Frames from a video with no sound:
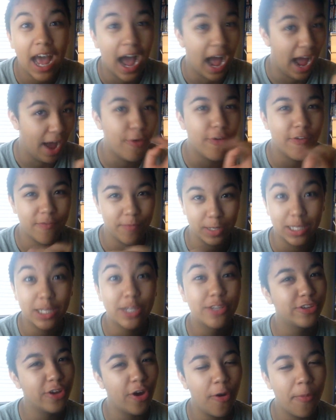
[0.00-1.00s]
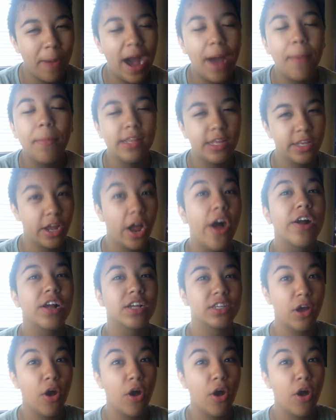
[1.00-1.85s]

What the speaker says: I would have been so mad. But the dog is